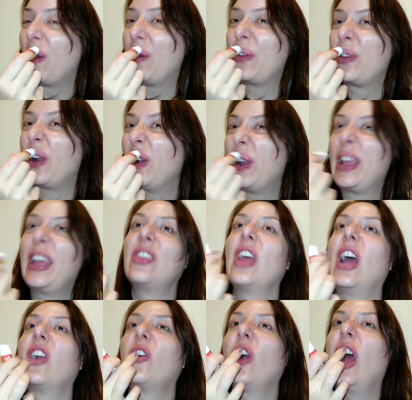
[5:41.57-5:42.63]
I'm starting to get
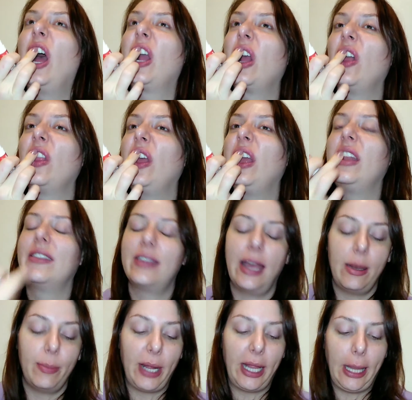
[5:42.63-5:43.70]
that crack on the
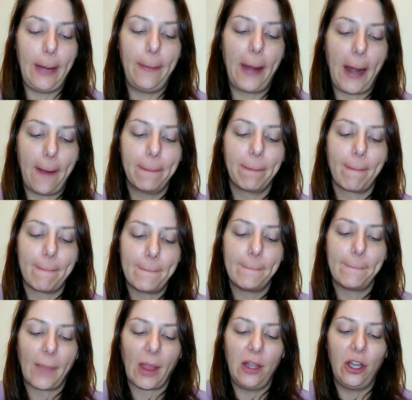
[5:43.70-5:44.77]
inside of my lip,
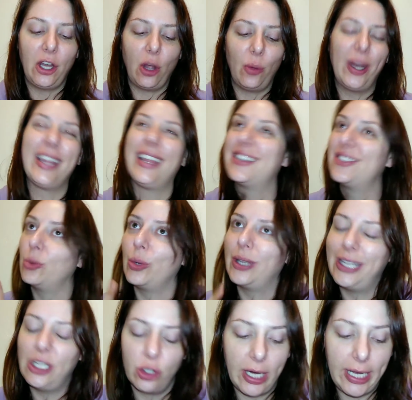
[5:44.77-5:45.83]
you know, when it gets
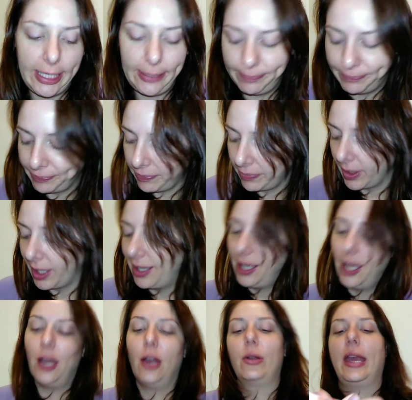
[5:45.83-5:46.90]
really dry.
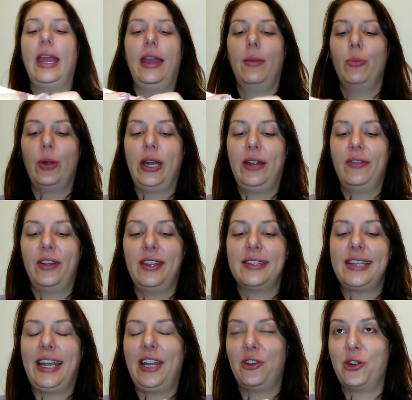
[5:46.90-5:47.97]
Okay, I'm ready for
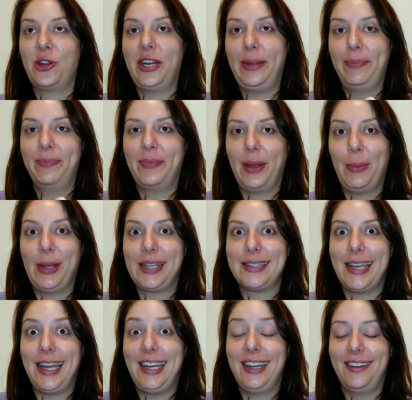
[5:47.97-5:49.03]
this hand cream. I'm
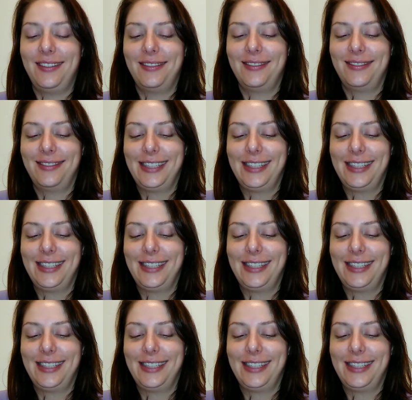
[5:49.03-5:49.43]
excited.